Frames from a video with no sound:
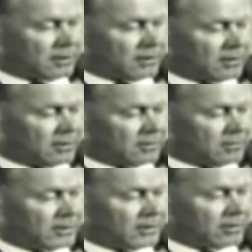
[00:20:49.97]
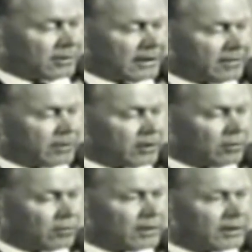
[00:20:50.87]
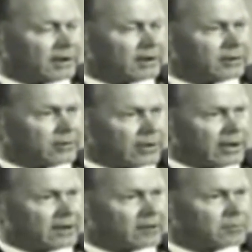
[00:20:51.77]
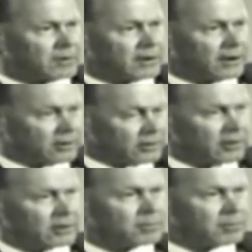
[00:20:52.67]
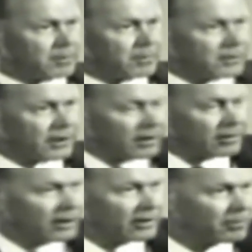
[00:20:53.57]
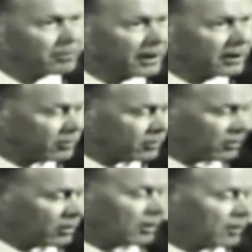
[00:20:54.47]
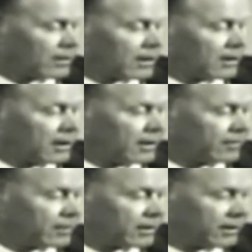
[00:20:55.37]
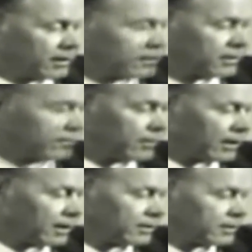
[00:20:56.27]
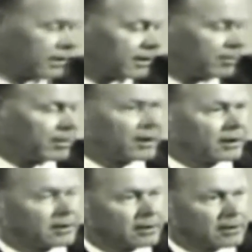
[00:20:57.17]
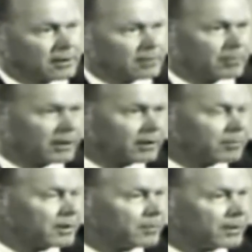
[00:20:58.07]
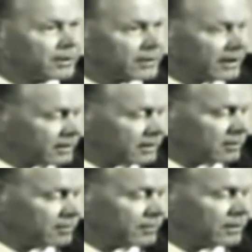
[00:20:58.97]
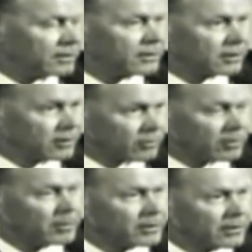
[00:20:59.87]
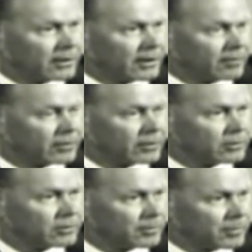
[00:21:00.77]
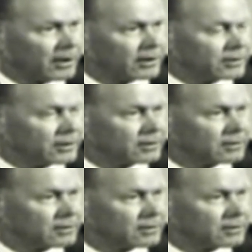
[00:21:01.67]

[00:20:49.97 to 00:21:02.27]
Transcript: No, we don't have the overhead, the draftsman, the engineers, and people sitting around the payroll. All of our effort on this is voluntary by many people in technical fields that contribute their effort to the project.